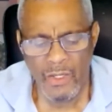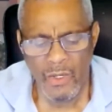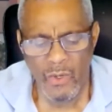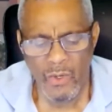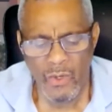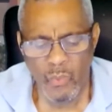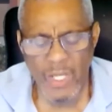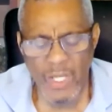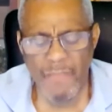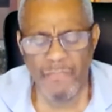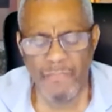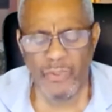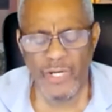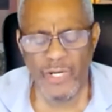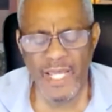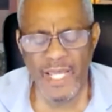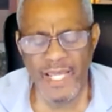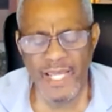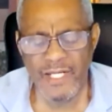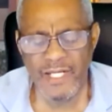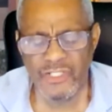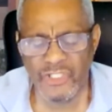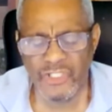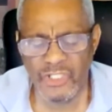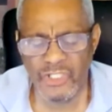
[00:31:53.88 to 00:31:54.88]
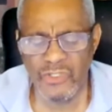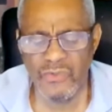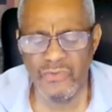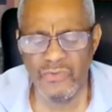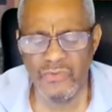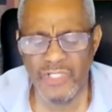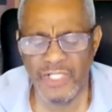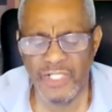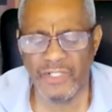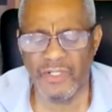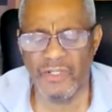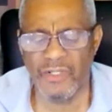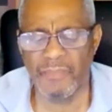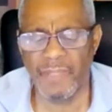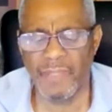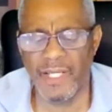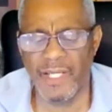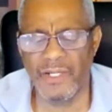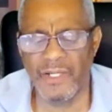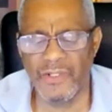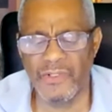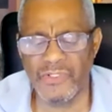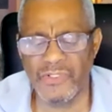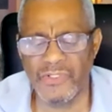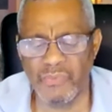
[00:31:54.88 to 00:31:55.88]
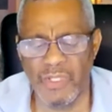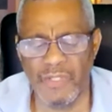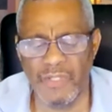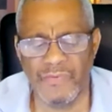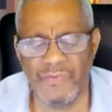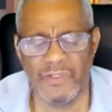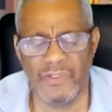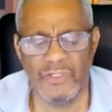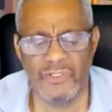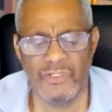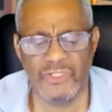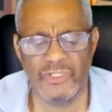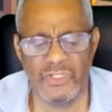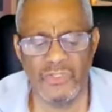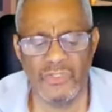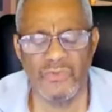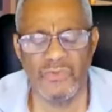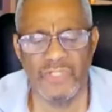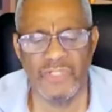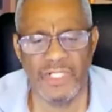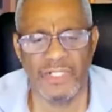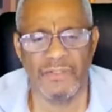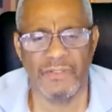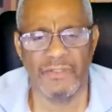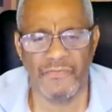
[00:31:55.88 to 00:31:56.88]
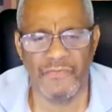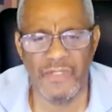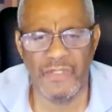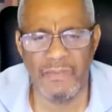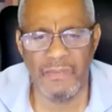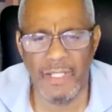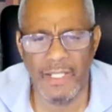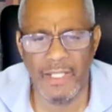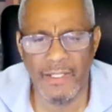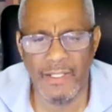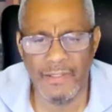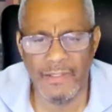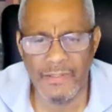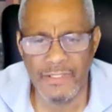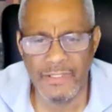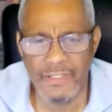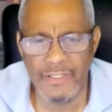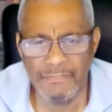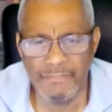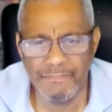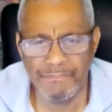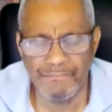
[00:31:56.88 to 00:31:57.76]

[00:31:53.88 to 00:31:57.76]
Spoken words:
We breed two nigger males with two nigger females.